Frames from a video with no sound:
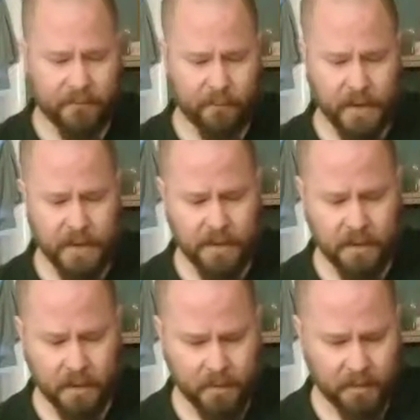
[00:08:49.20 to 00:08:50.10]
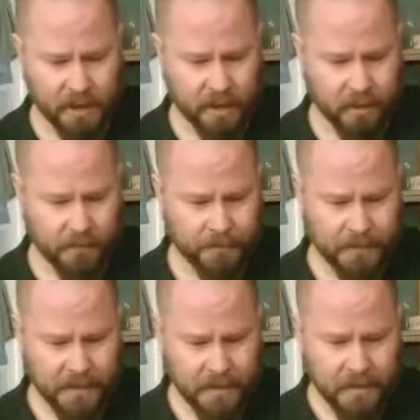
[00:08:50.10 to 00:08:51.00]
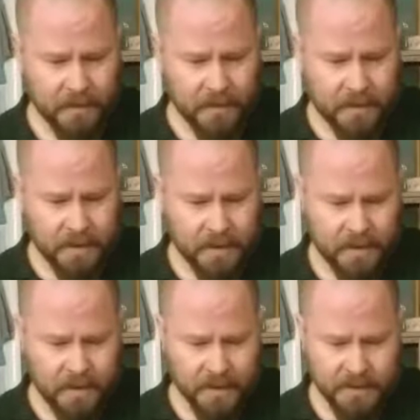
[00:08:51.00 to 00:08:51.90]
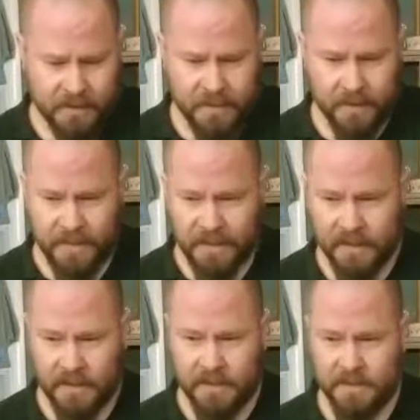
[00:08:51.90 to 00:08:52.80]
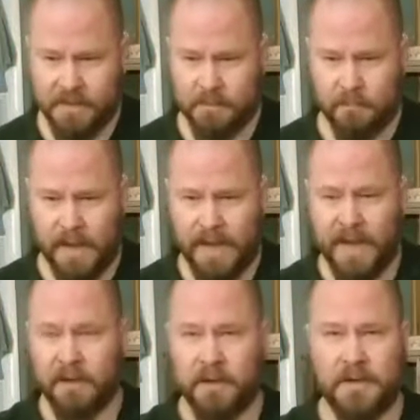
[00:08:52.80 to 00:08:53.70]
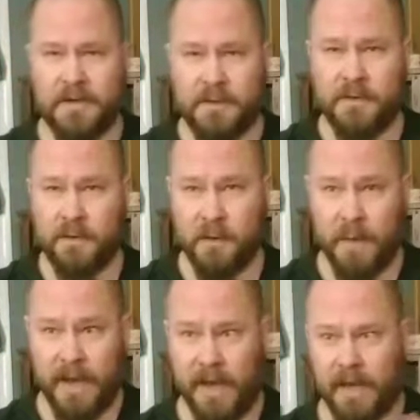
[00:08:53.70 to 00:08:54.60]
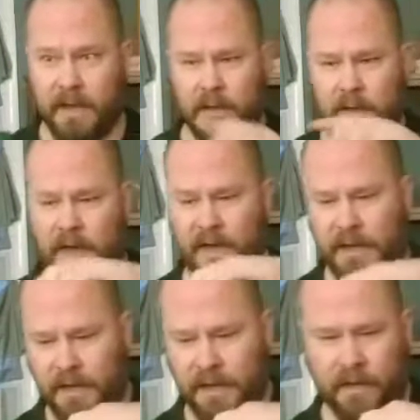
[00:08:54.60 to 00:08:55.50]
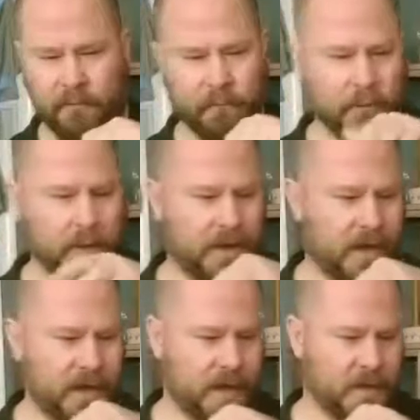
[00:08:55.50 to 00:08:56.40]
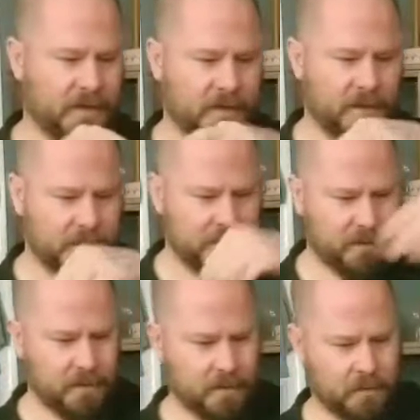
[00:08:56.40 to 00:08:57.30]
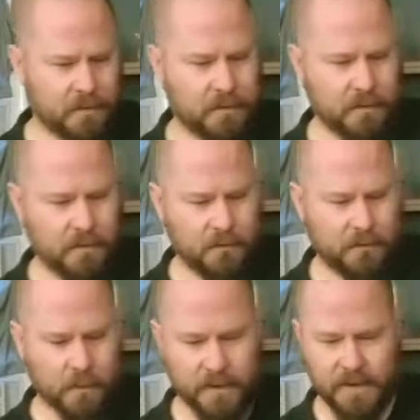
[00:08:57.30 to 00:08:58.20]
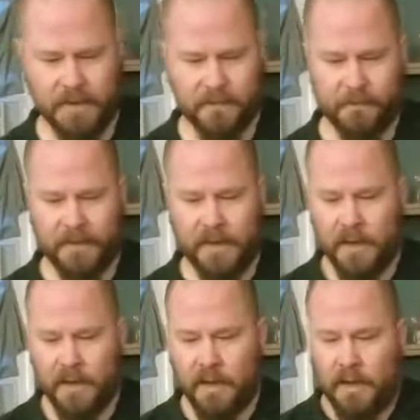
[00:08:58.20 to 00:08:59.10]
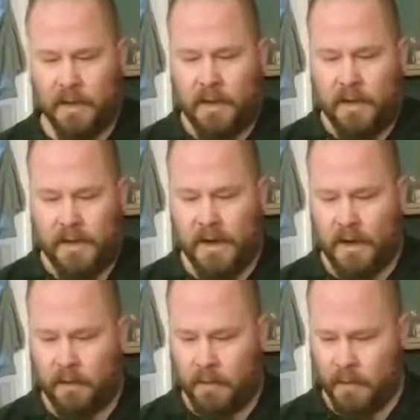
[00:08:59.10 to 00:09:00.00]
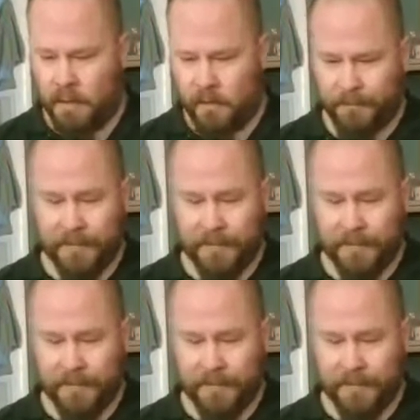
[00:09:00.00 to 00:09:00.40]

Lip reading: halfway up the bottle. And again, I do that because my allergies are so bad, I need a really high concentration for this. Now,